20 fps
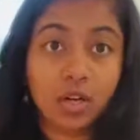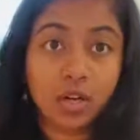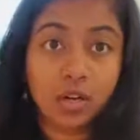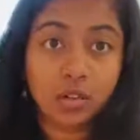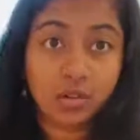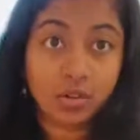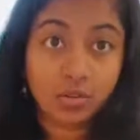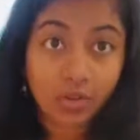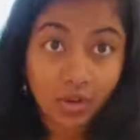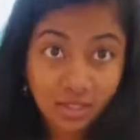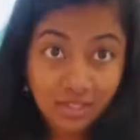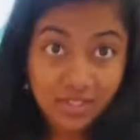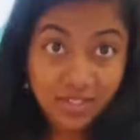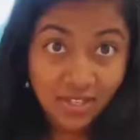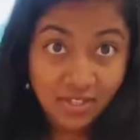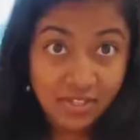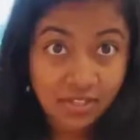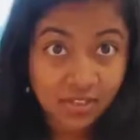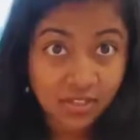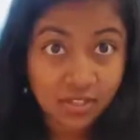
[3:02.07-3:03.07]
your
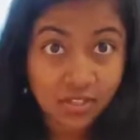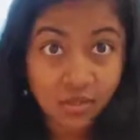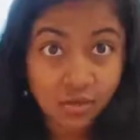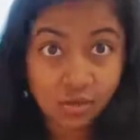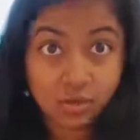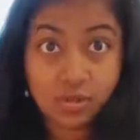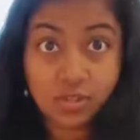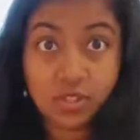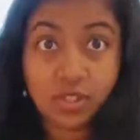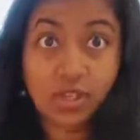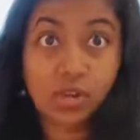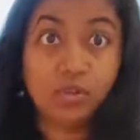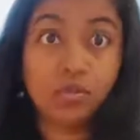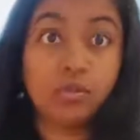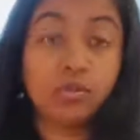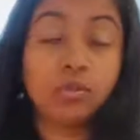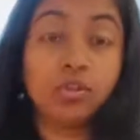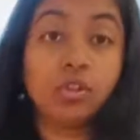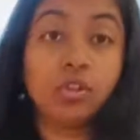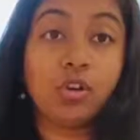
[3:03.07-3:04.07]
vitality goes
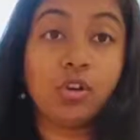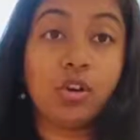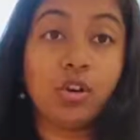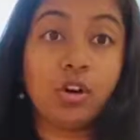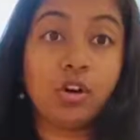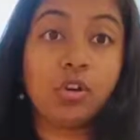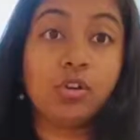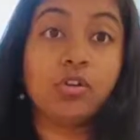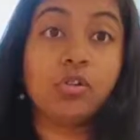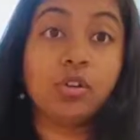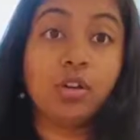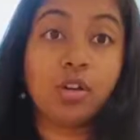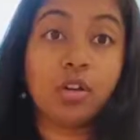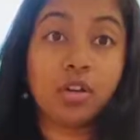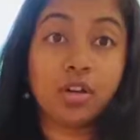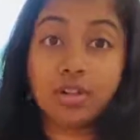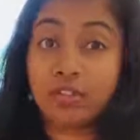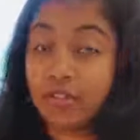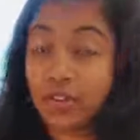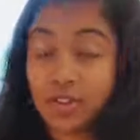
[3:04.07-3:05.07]
down,
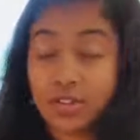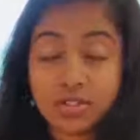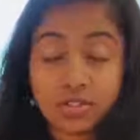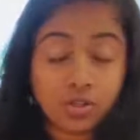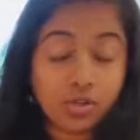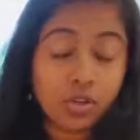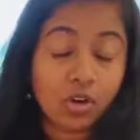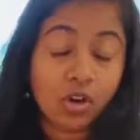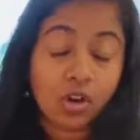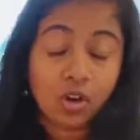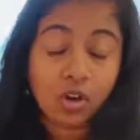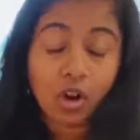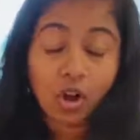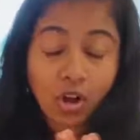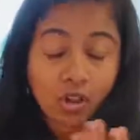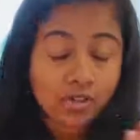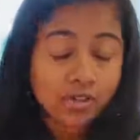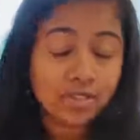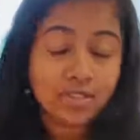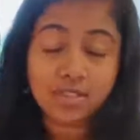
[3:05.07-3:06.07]
it affects
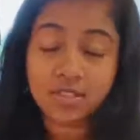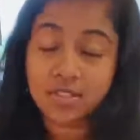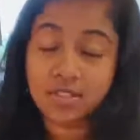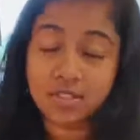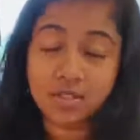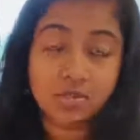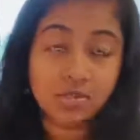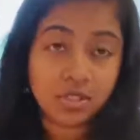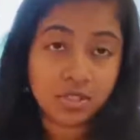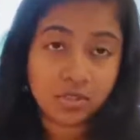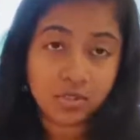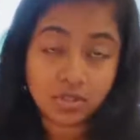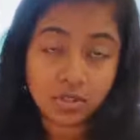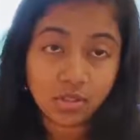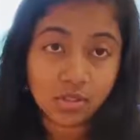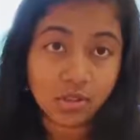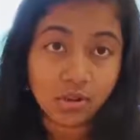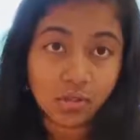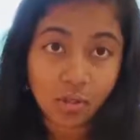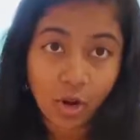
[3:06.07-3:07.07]
all the systems in
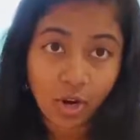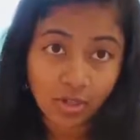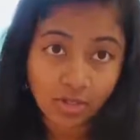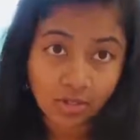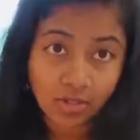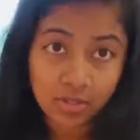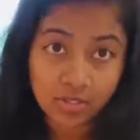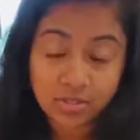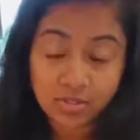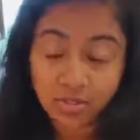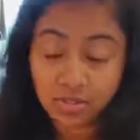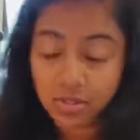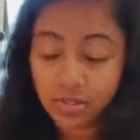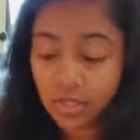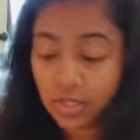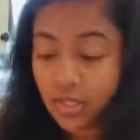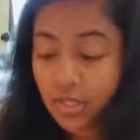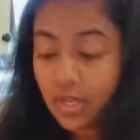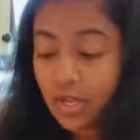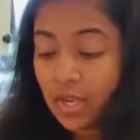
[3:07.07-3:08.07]
the body
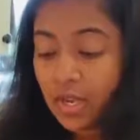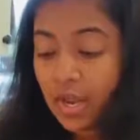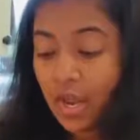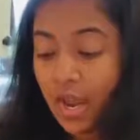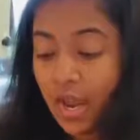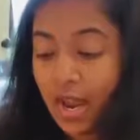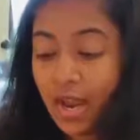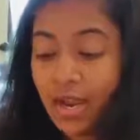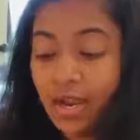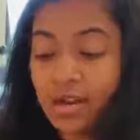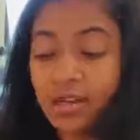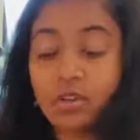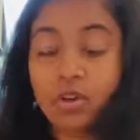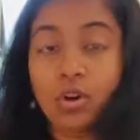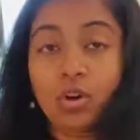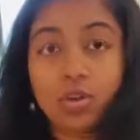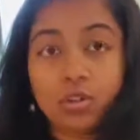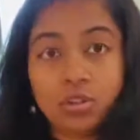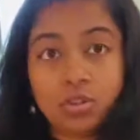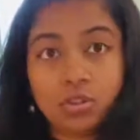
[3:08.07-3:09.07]
basically. And
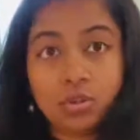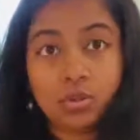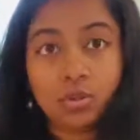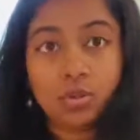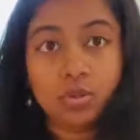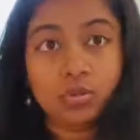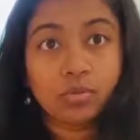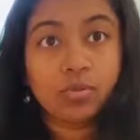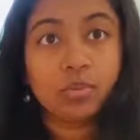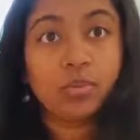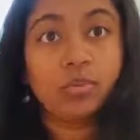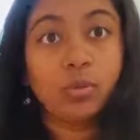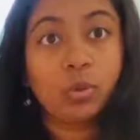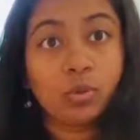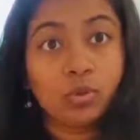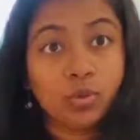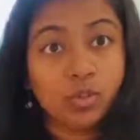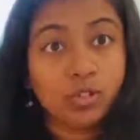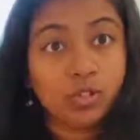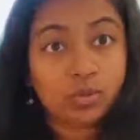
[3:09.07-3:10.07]
also the
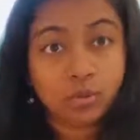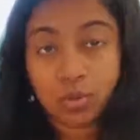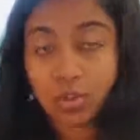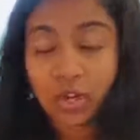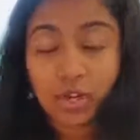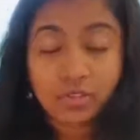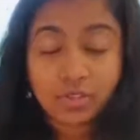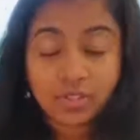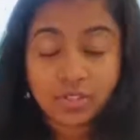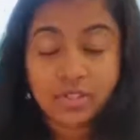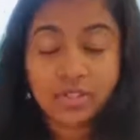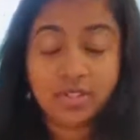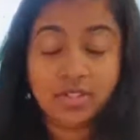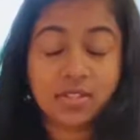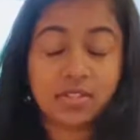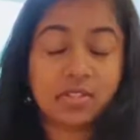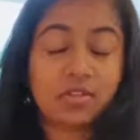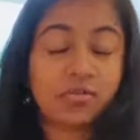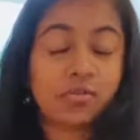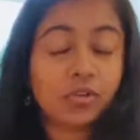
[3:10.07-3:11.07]
mucus, what Ayurveda
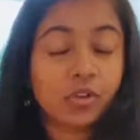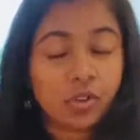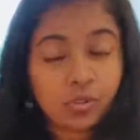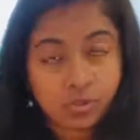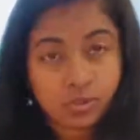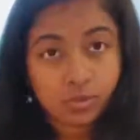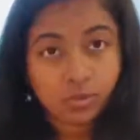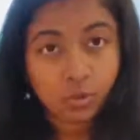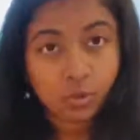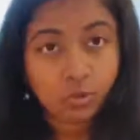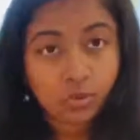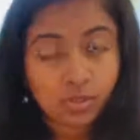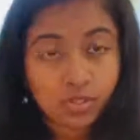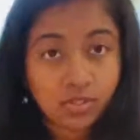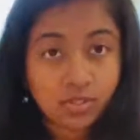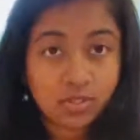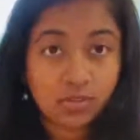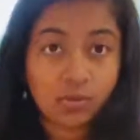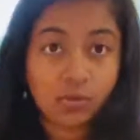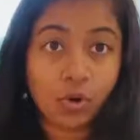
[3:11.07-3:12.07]
says is first the
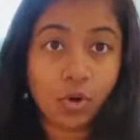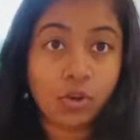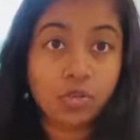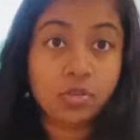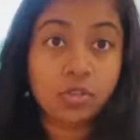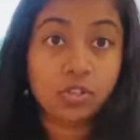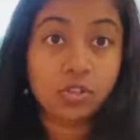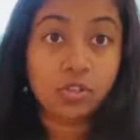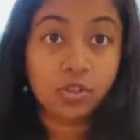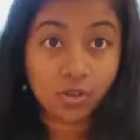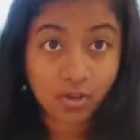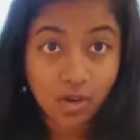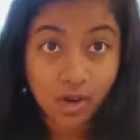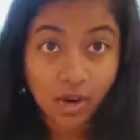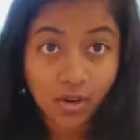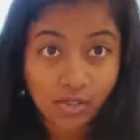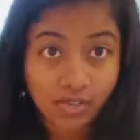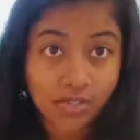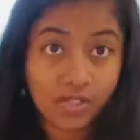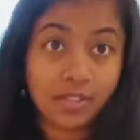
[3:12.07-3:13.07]
mucus forms in your
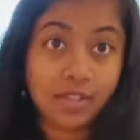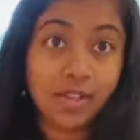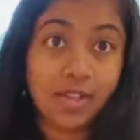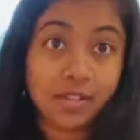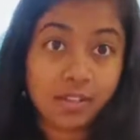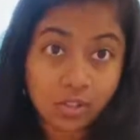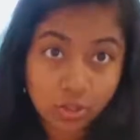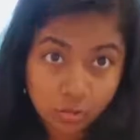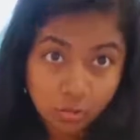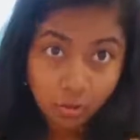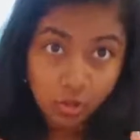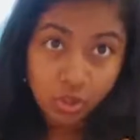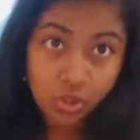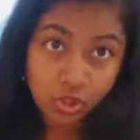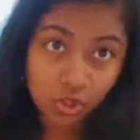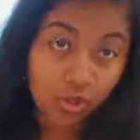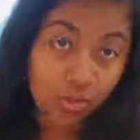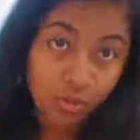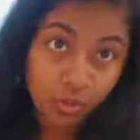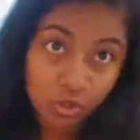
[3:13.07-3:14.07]
gut and then it's
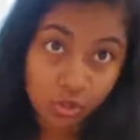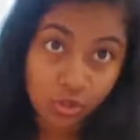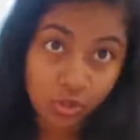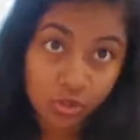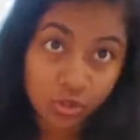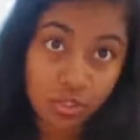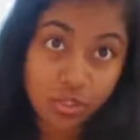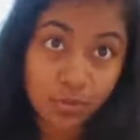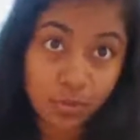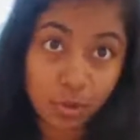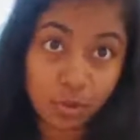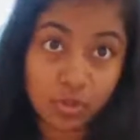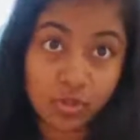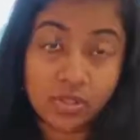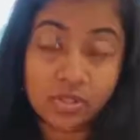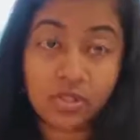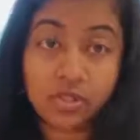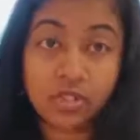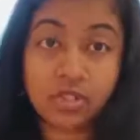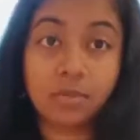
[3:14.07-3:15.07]
pushed up in your
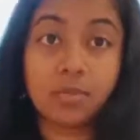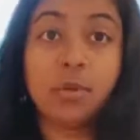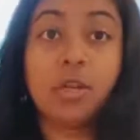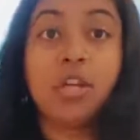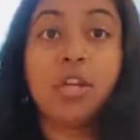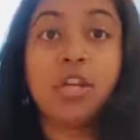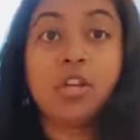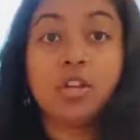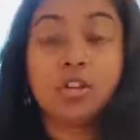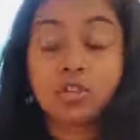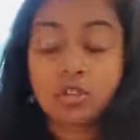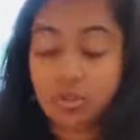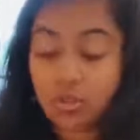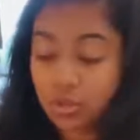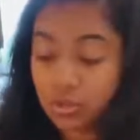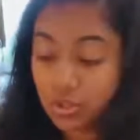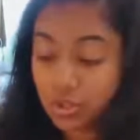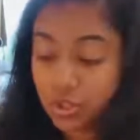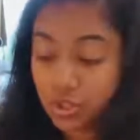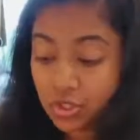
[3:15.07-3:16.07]
respiratory system.
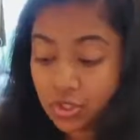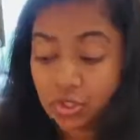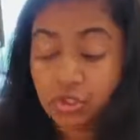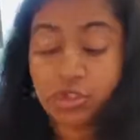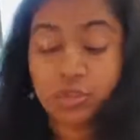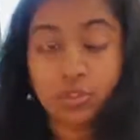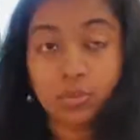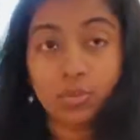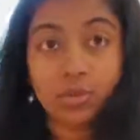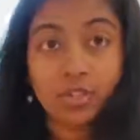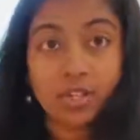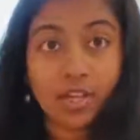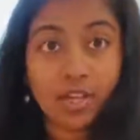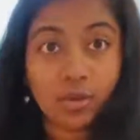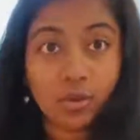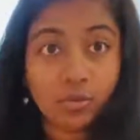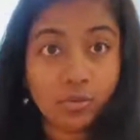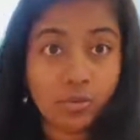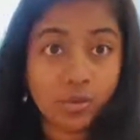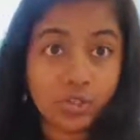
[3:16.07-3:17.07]
So ginger will
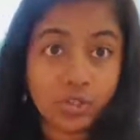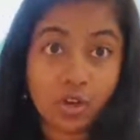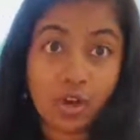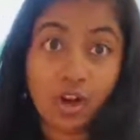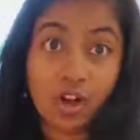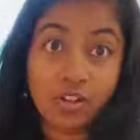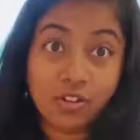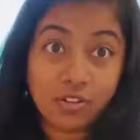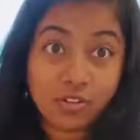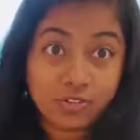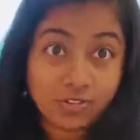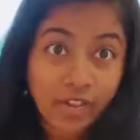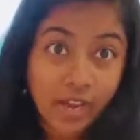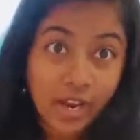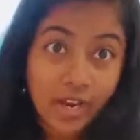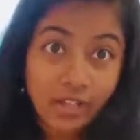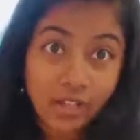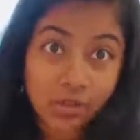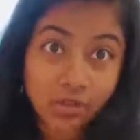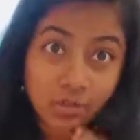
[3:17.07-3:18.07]
help with all of
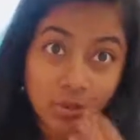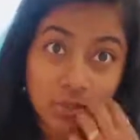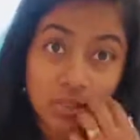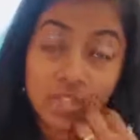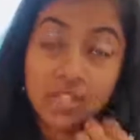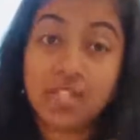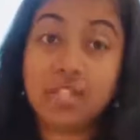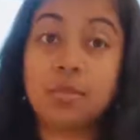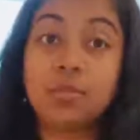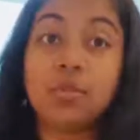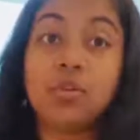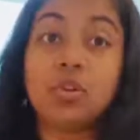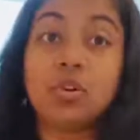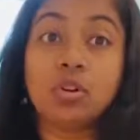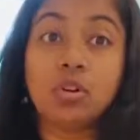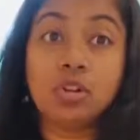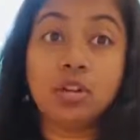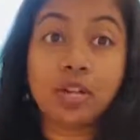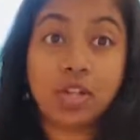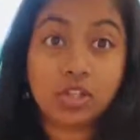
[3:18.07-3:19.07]
that. It will keep
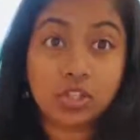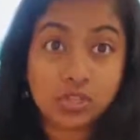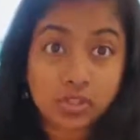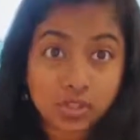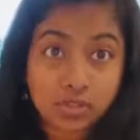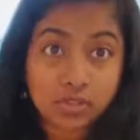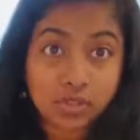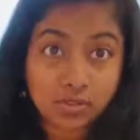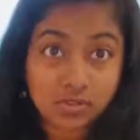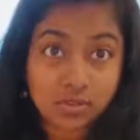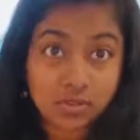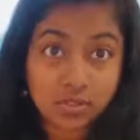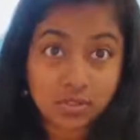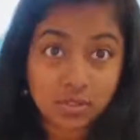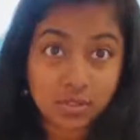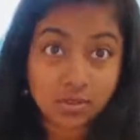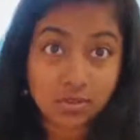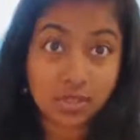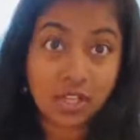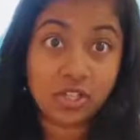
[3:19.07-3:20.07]
your digestive
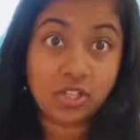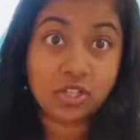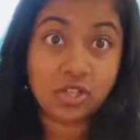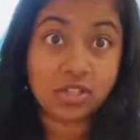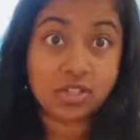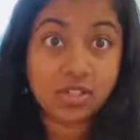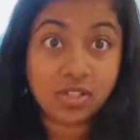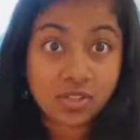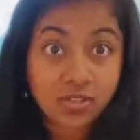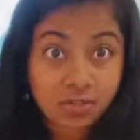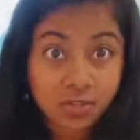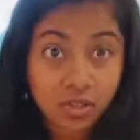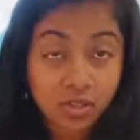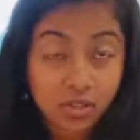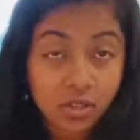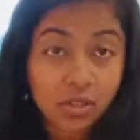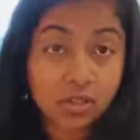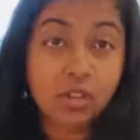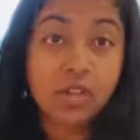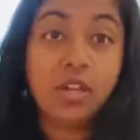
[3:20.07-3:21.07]
system digesting
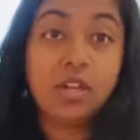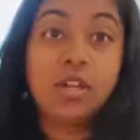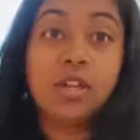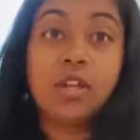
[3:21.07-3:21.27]
well.